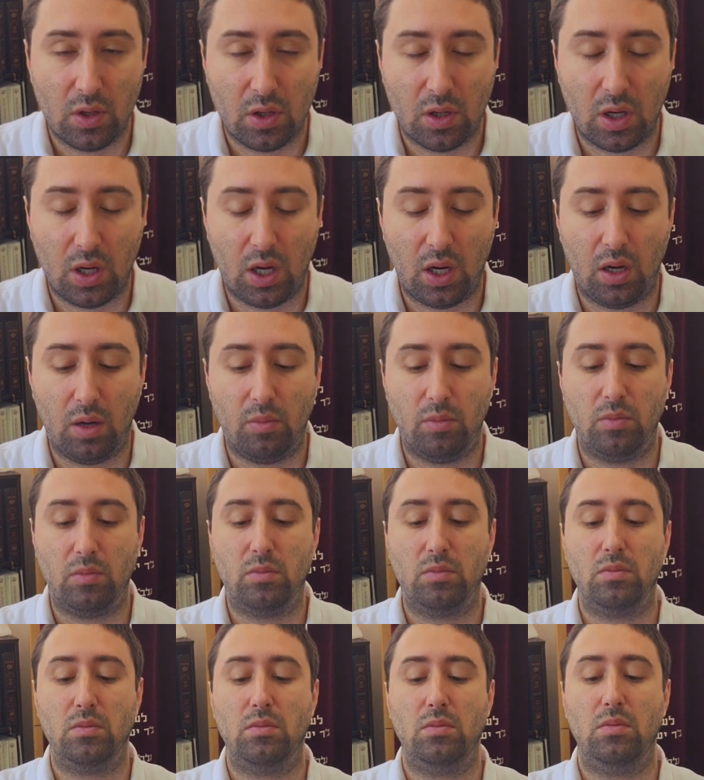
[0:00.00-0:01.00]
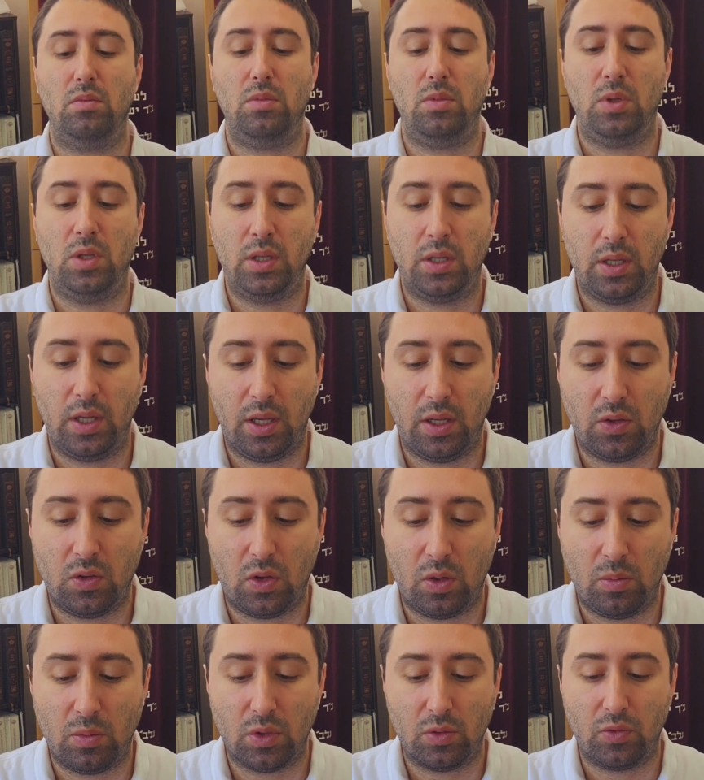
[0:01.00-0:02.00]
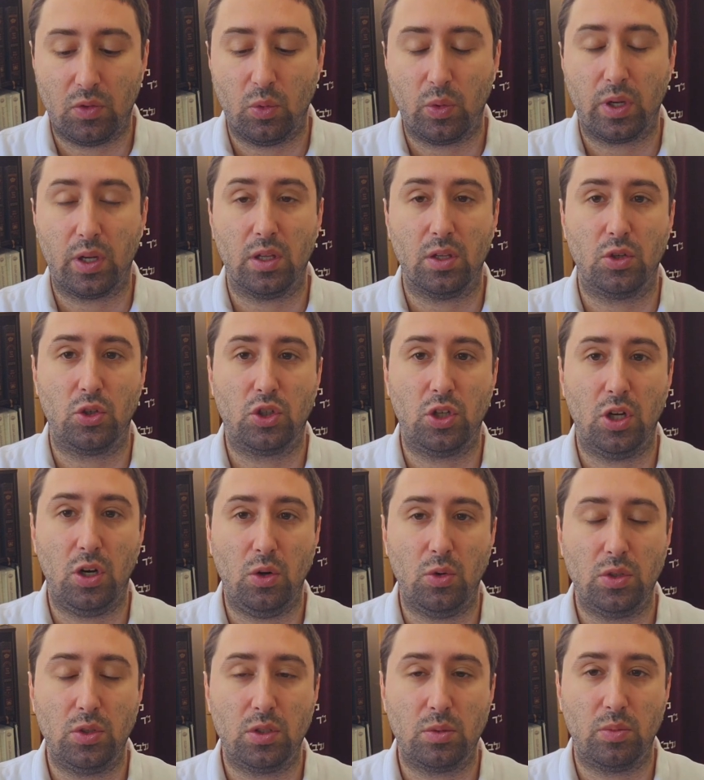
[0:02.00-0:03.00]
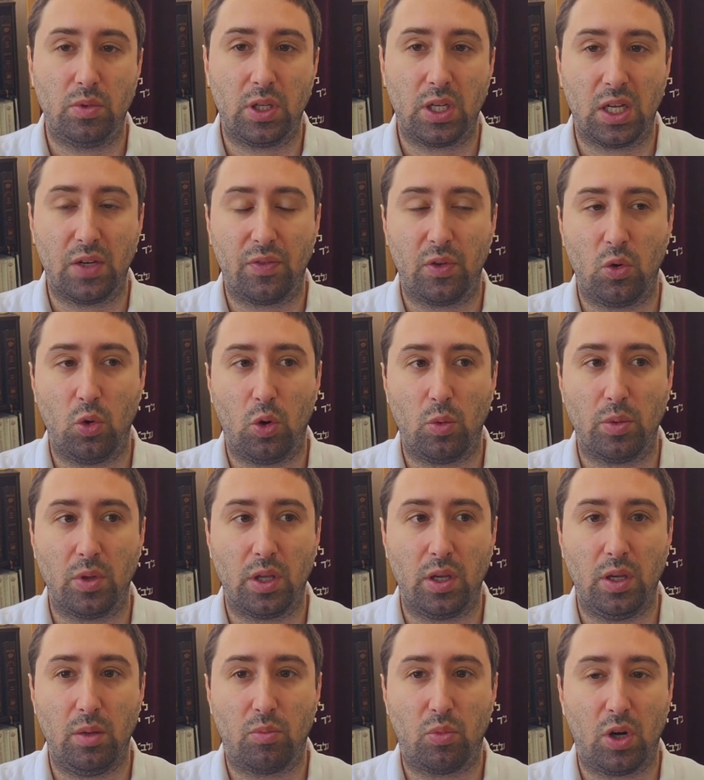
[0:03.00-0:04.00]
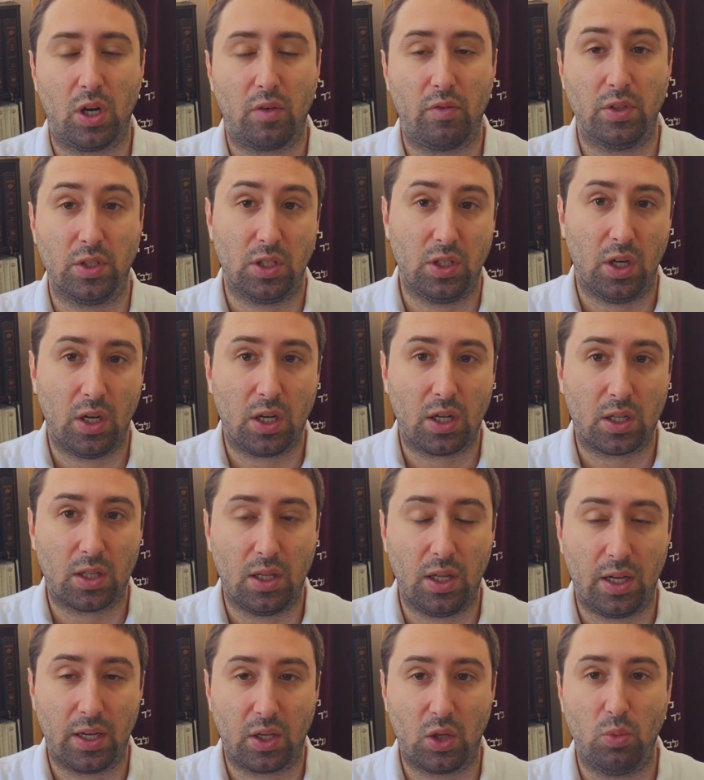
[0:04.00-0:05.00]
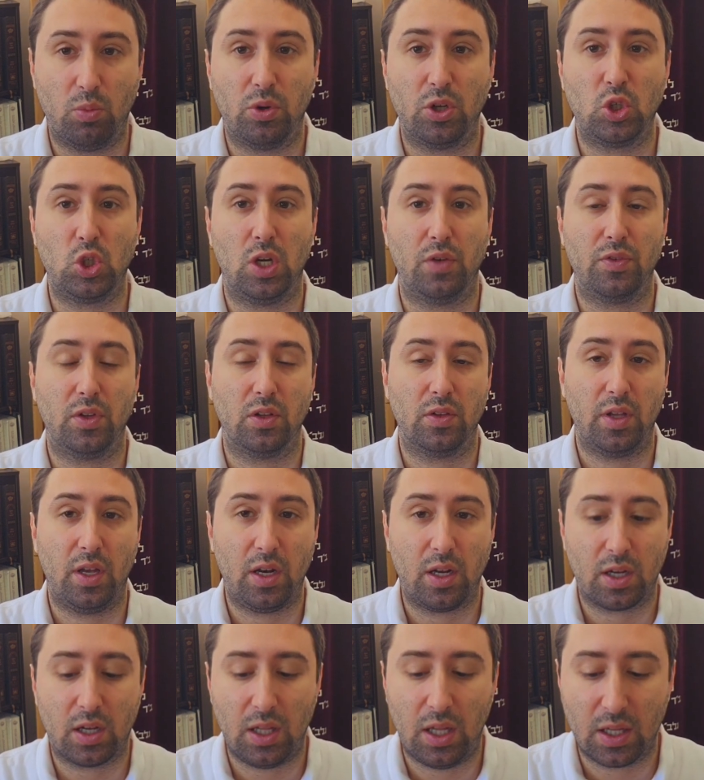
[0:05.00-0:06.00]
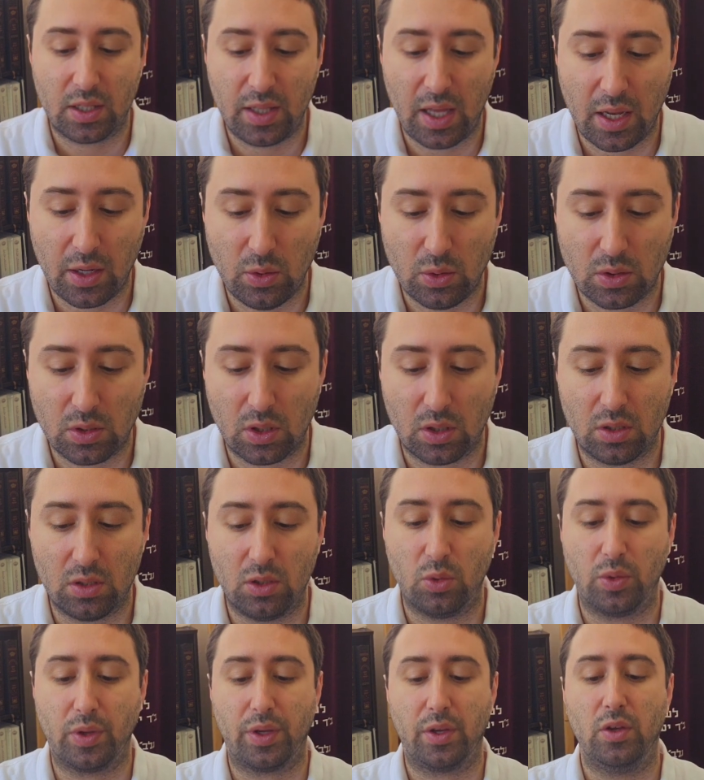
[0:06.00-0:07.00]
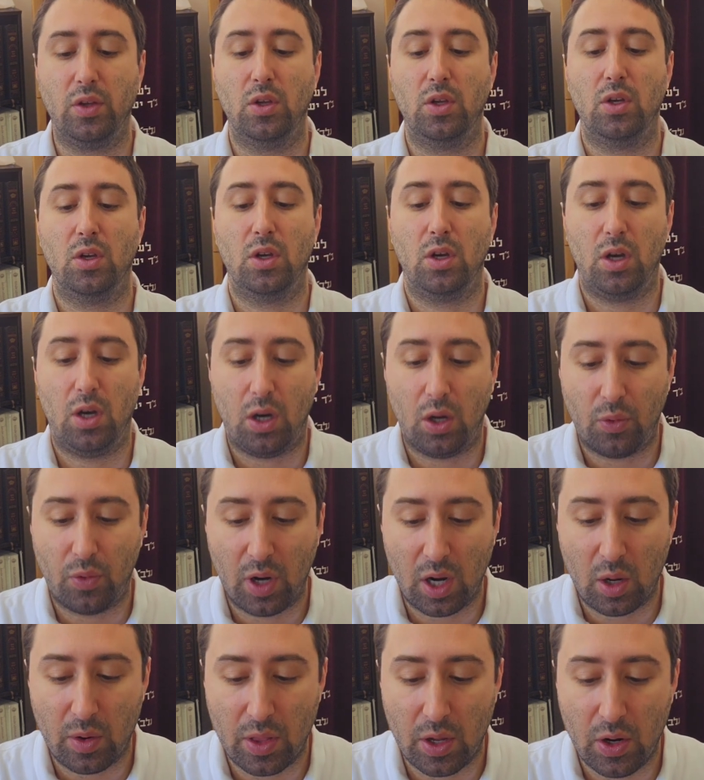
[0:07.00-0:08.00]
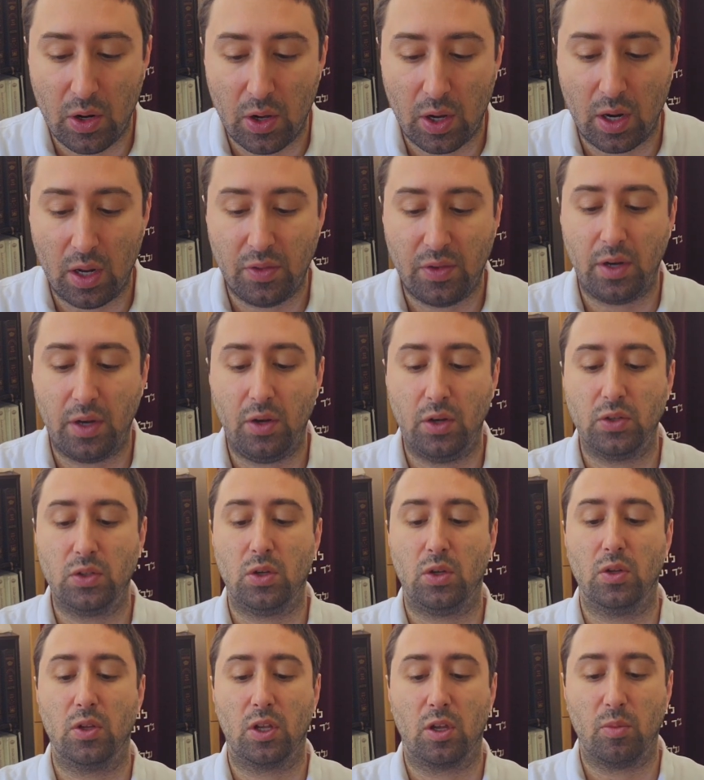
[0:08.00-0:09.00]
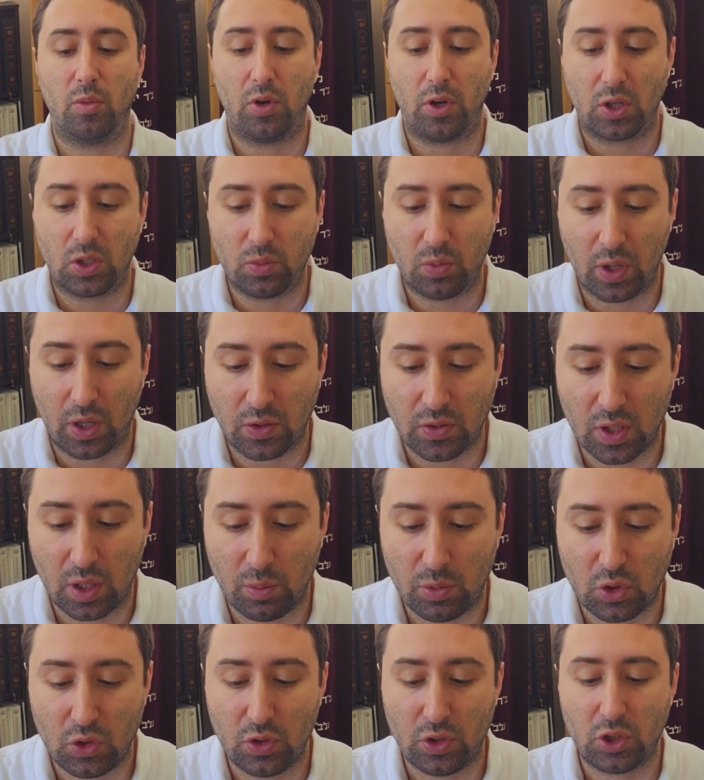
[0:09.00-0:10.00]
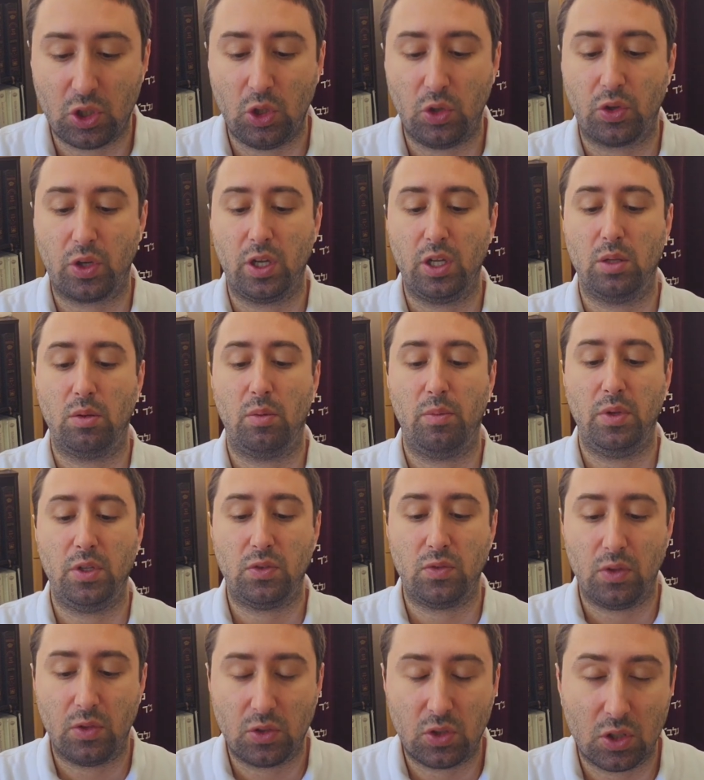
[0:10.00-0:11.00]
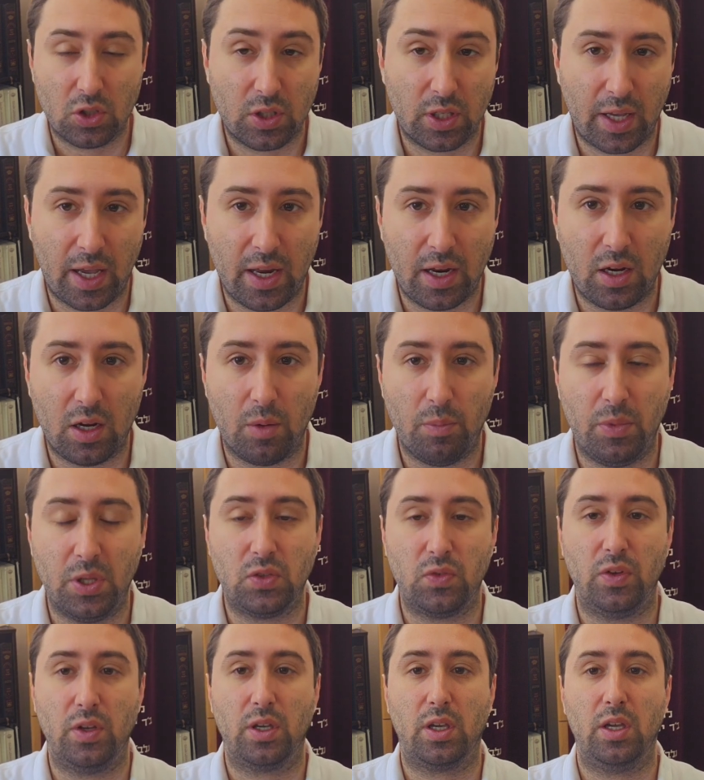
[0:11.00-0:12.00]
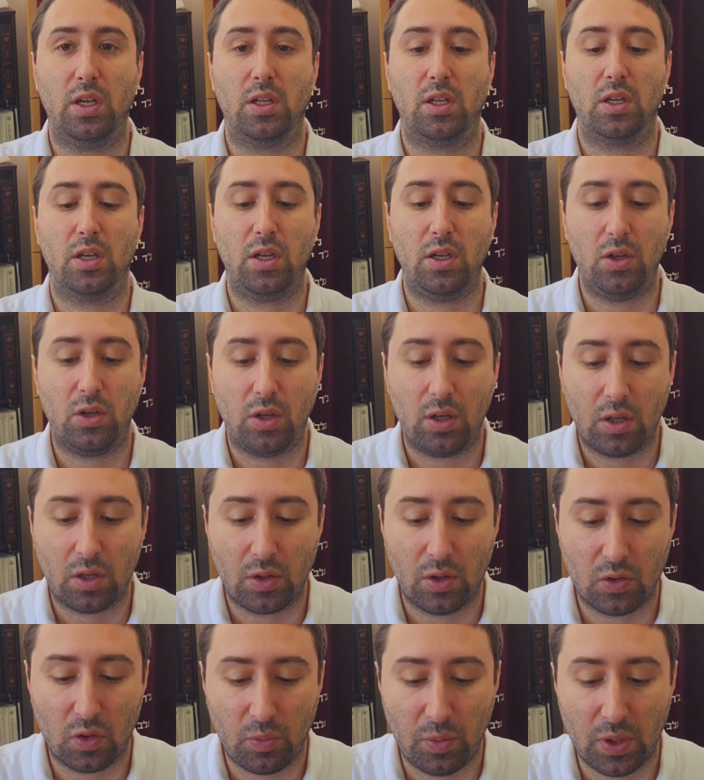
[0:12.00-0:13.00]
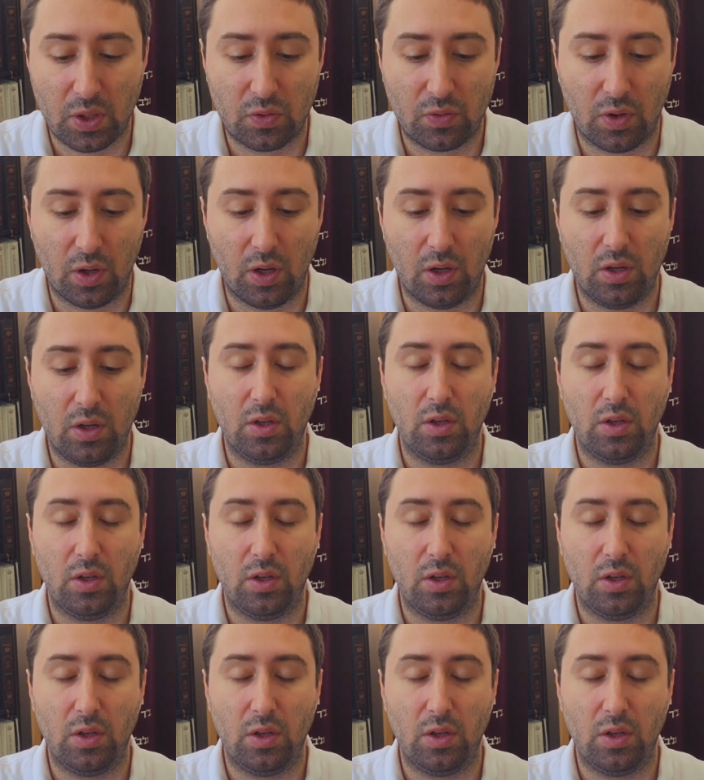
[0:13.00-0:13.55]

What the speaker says: doing it l'shos, meaning if they normally eat breakfast at 9 o'clock, you push it off till 10 o'clock. That you start doing already when they're 9 and 10 years old. The Gemara explains that b'shoshi yirgilim the mitzvah. It's just like any mitzvah yigil l'chinuch. There's a mitzvah,